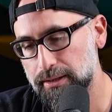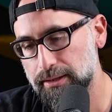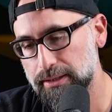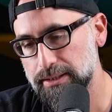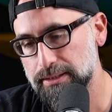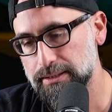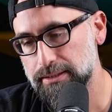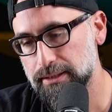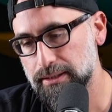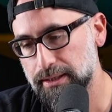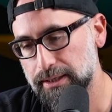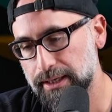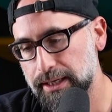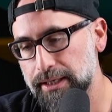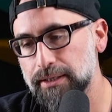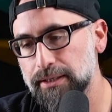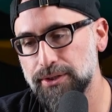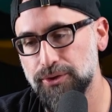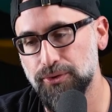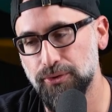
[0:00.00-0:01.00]
this
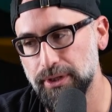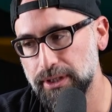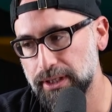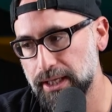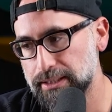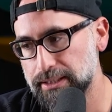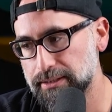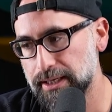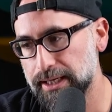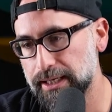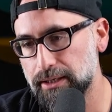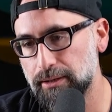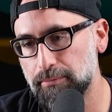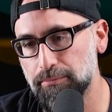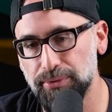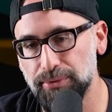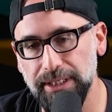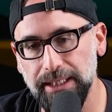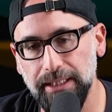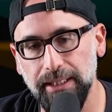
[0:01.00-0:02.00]
industry that's like
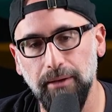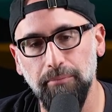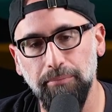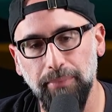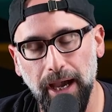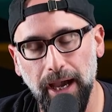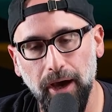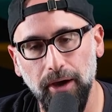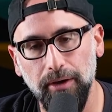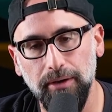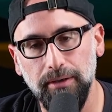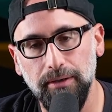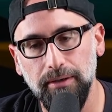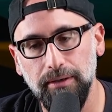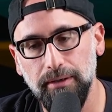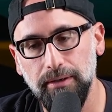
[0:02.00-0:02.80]
completely about